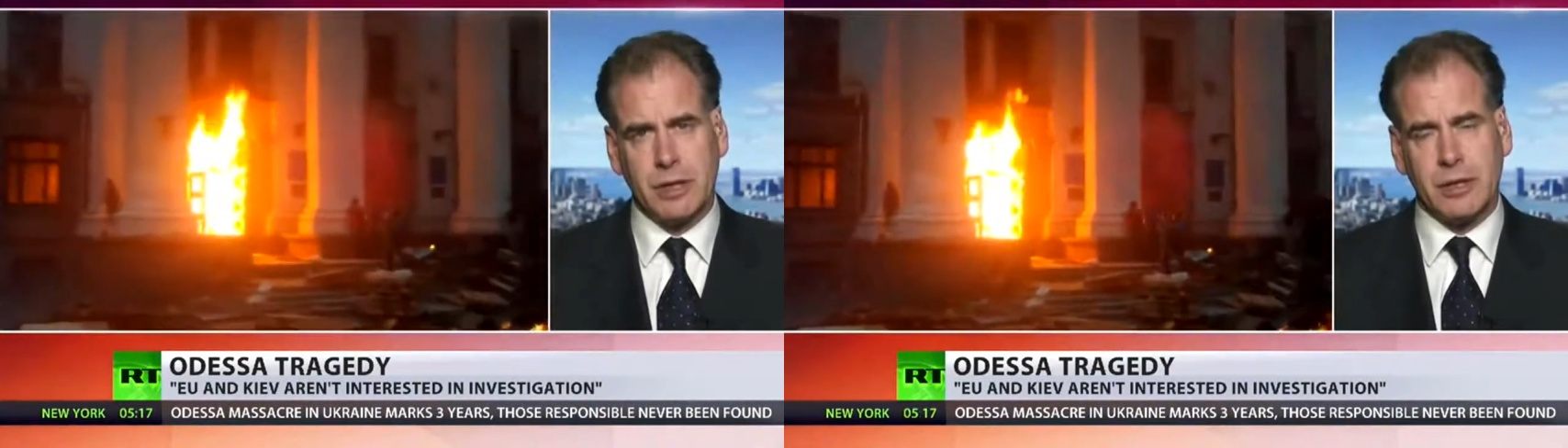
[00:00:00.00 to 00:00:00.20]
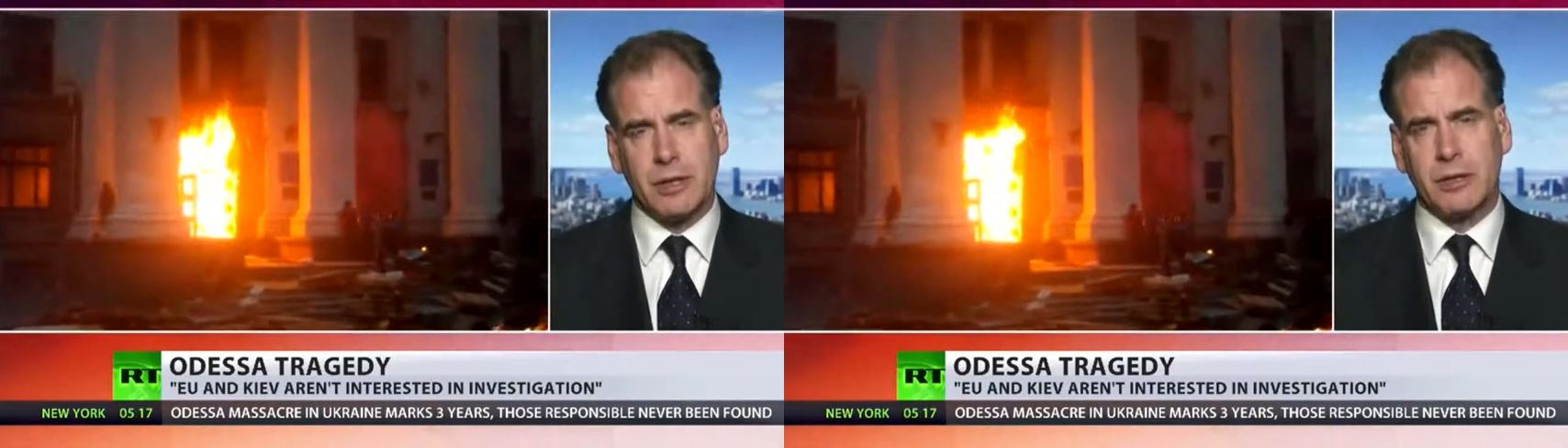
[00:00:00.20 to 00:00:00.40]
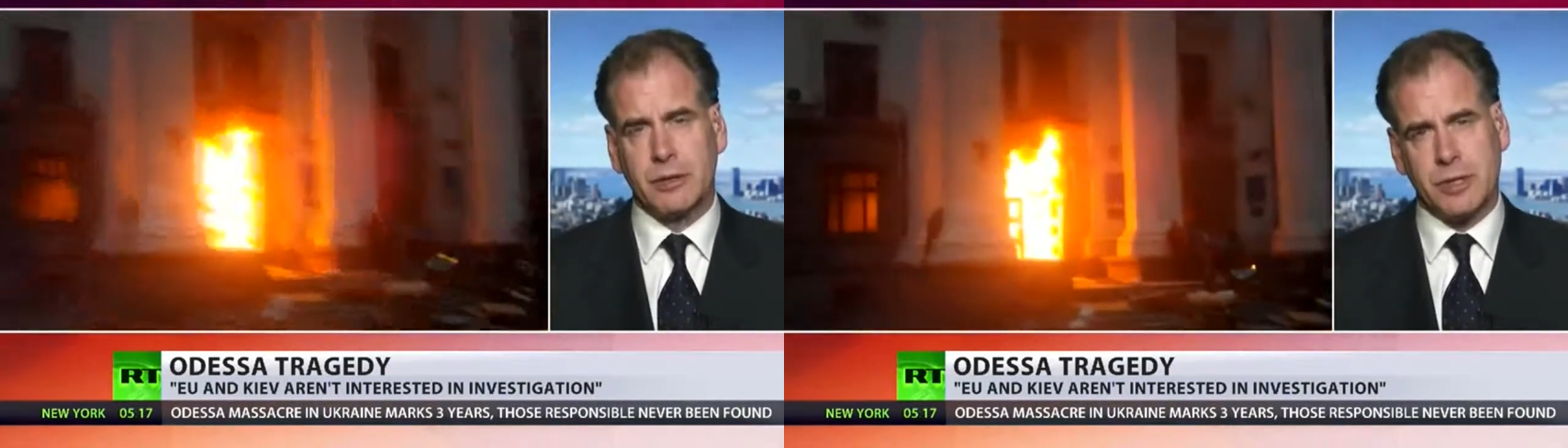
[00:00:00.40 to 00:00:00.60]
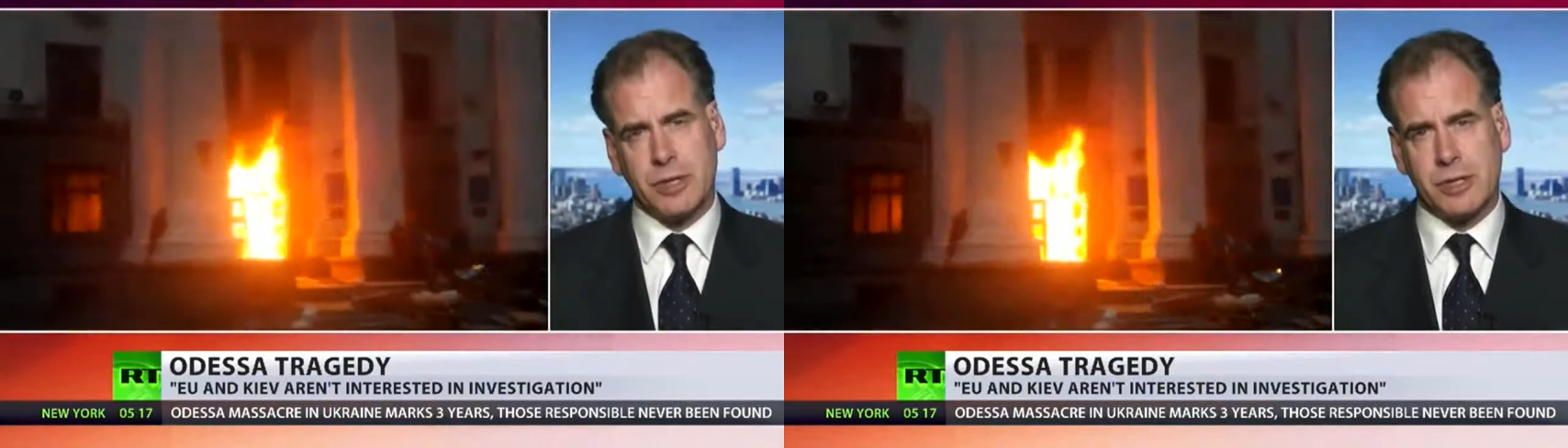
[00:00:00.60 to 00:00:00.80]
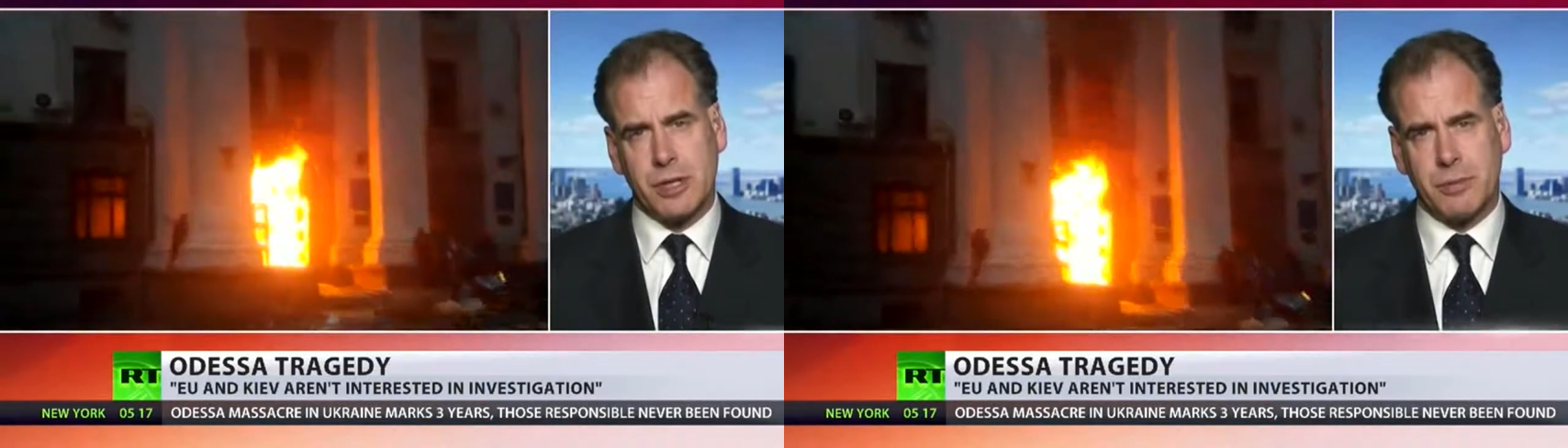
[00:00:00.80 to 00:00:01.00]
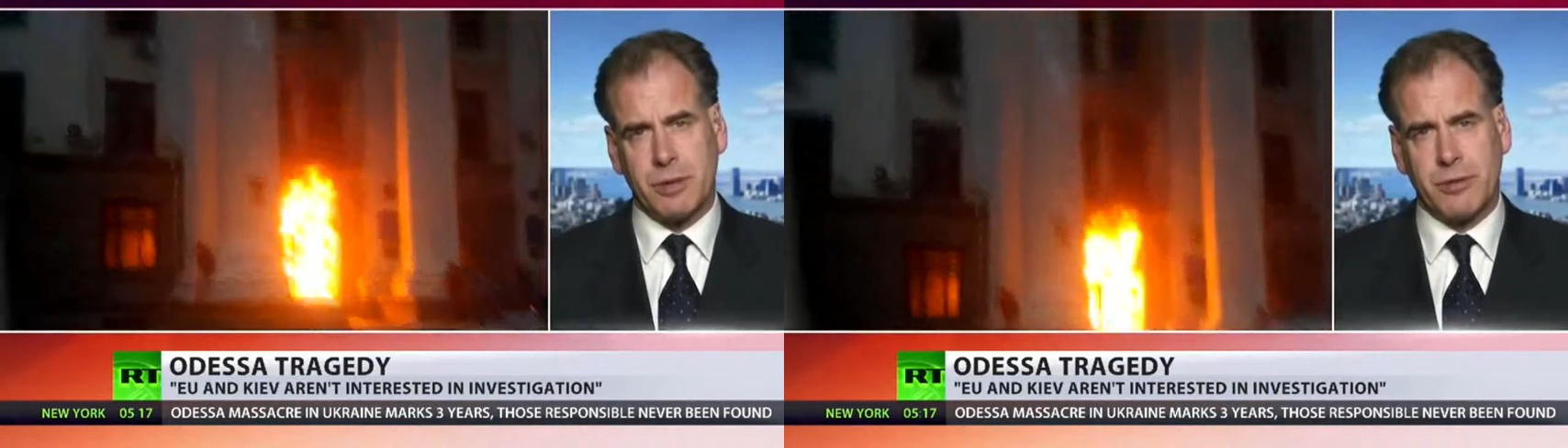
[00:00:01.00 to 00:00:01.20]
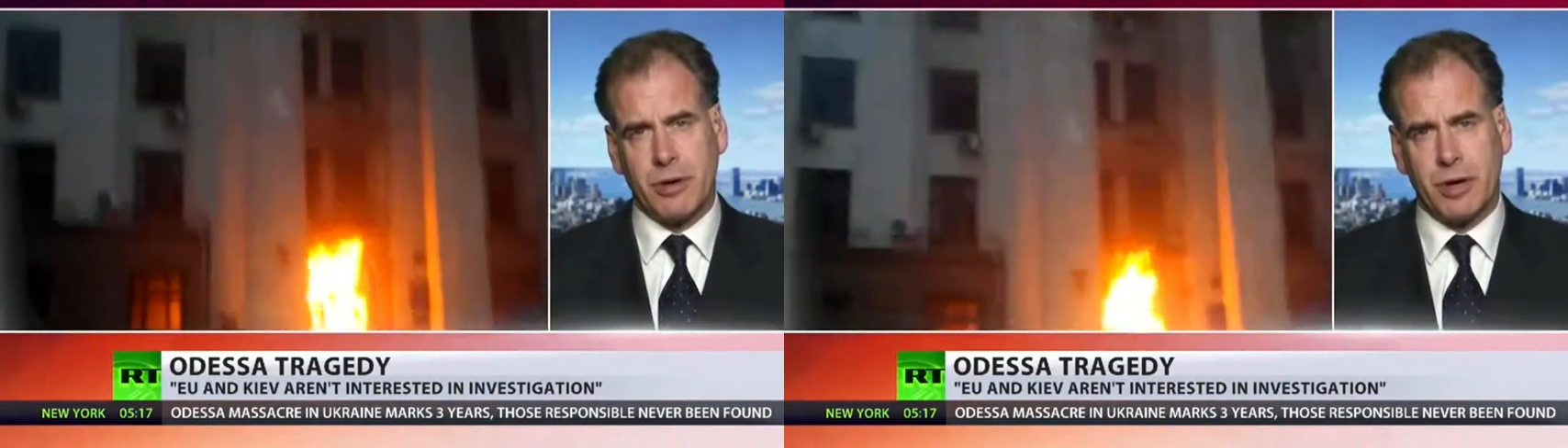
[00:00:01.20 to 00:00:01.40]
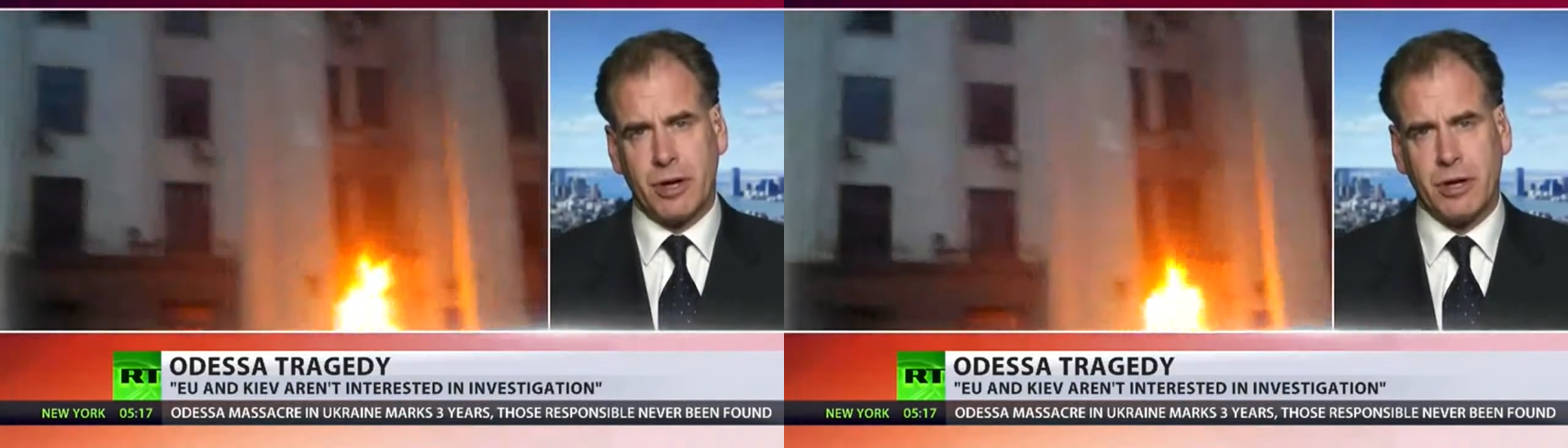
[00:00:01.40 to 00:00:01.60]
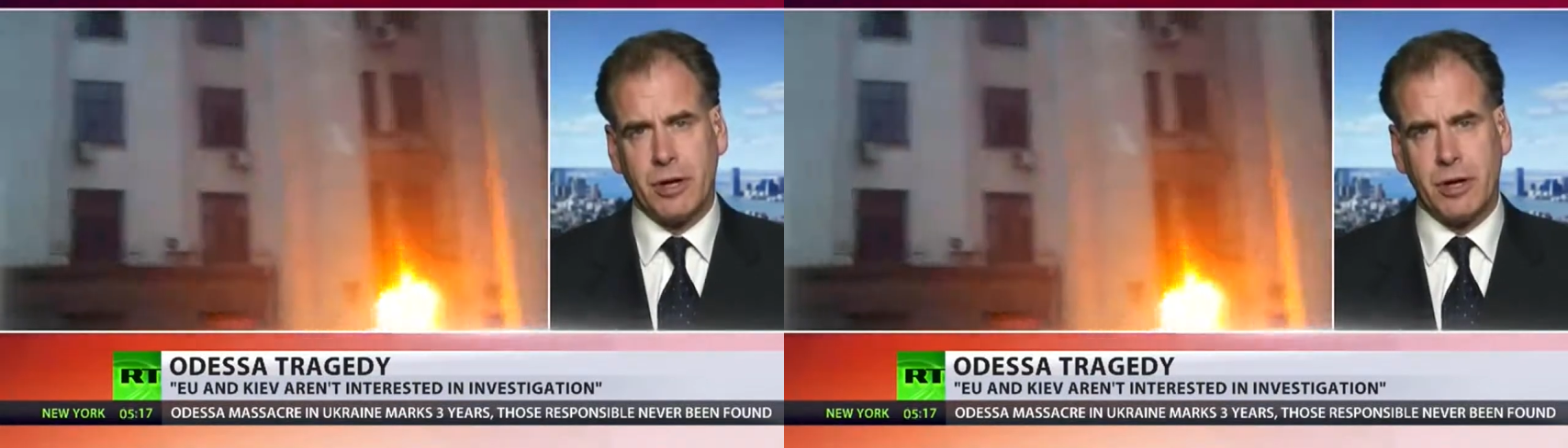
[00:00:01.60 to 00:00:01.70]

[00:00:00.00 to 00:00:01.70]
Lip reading: conclusions can be drawn.